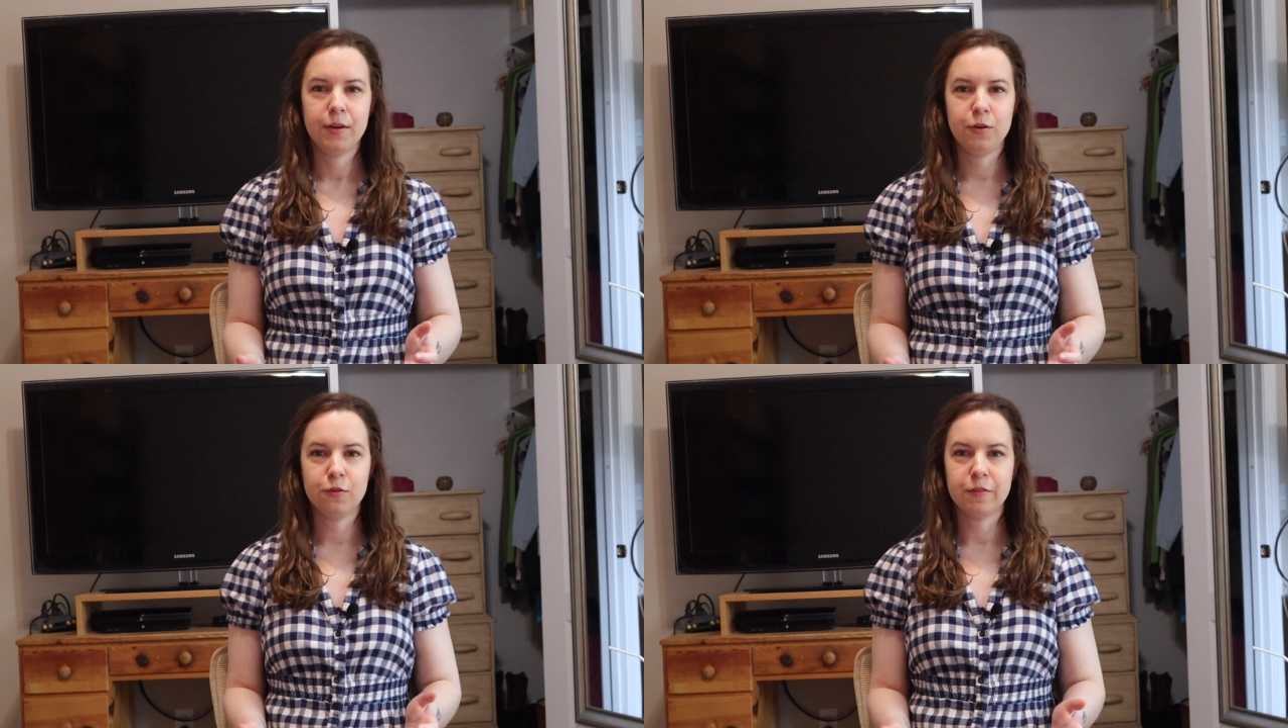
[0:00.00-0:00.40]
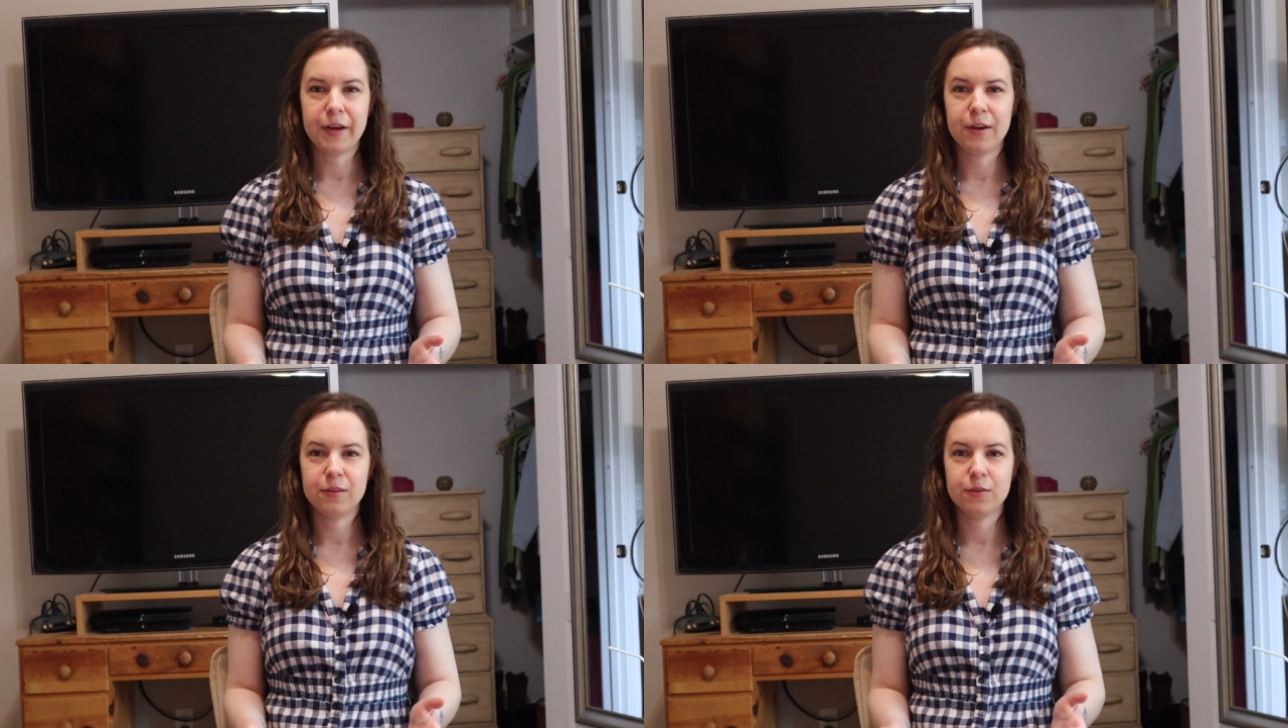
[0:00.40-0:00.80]
You
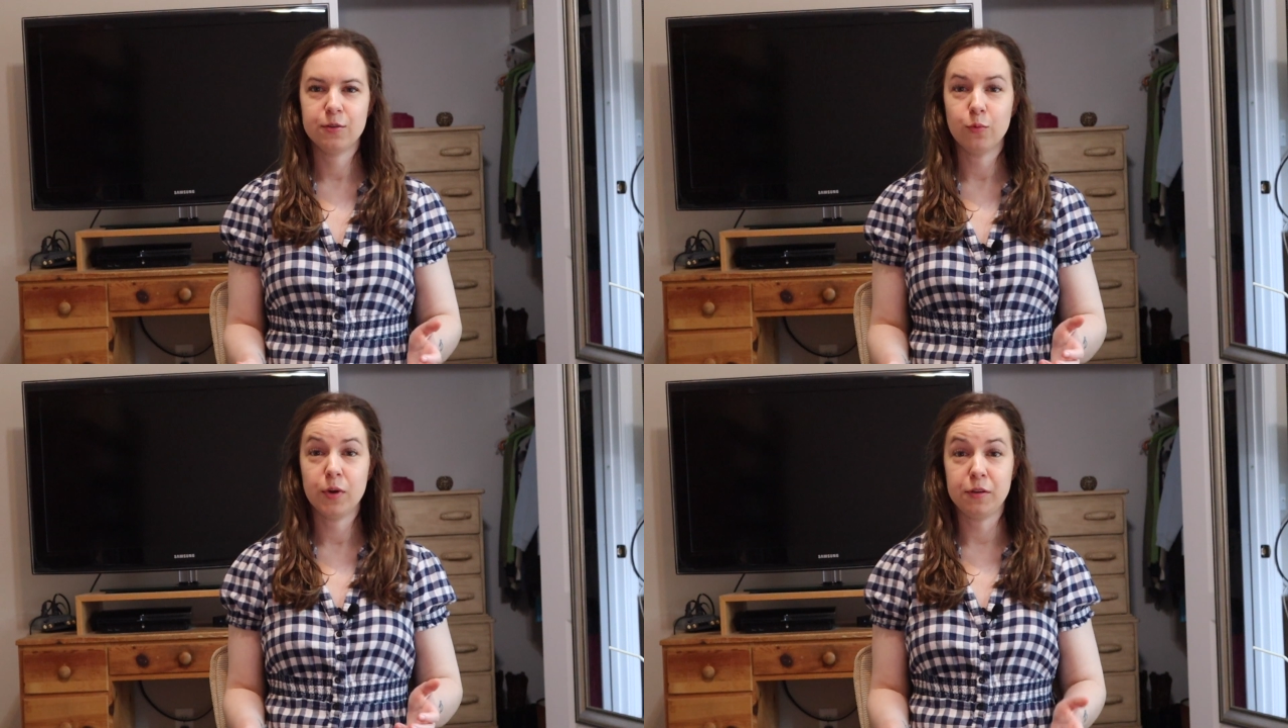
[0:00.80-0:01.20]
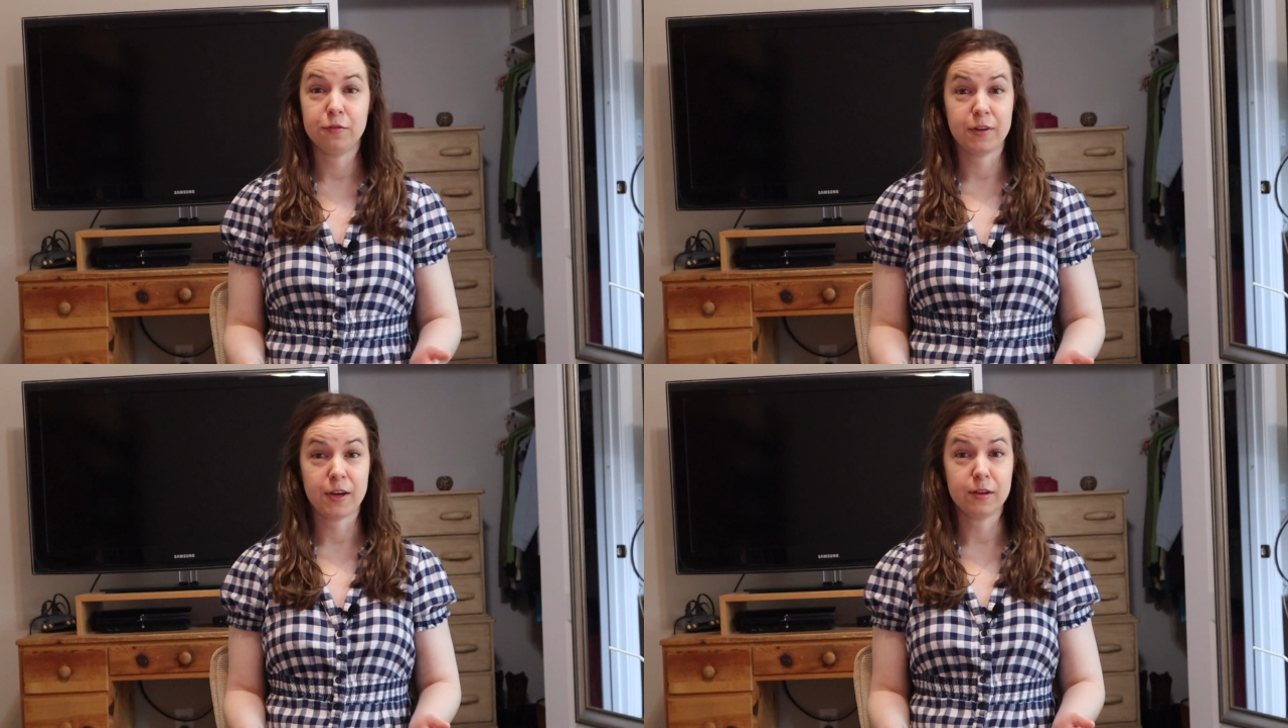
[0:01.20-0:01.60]
found what you
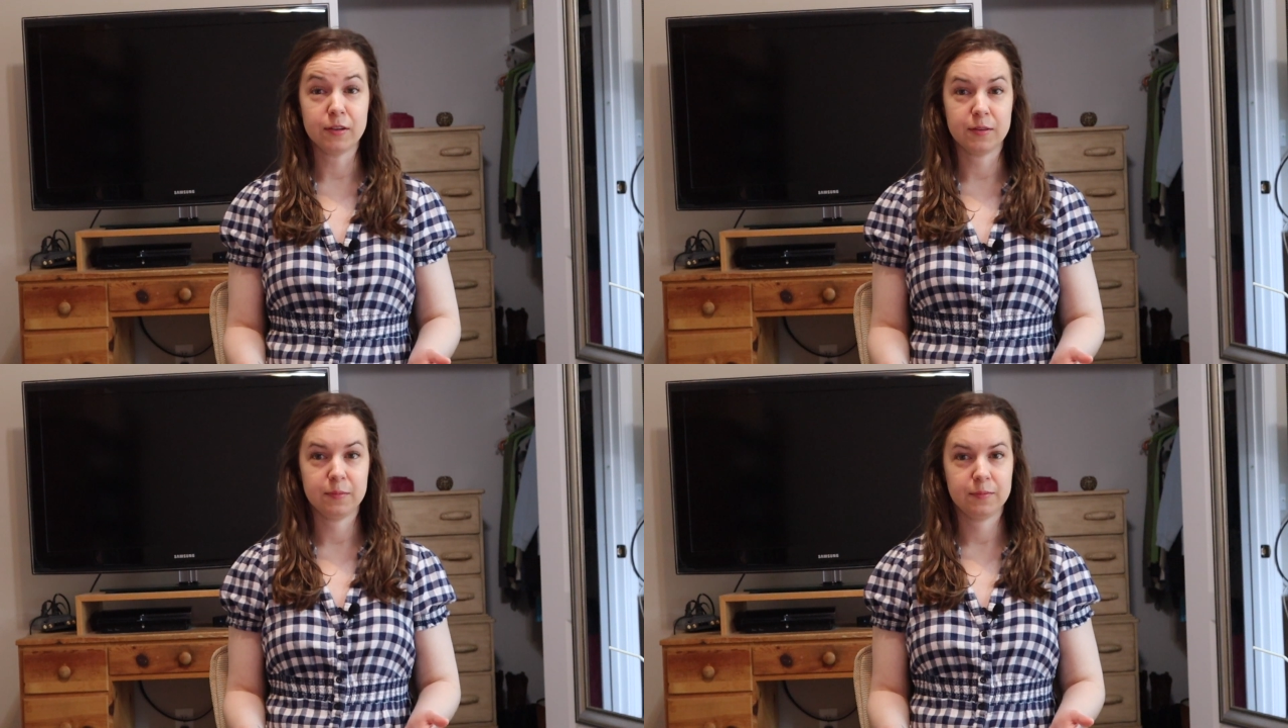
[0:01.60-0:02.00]
found.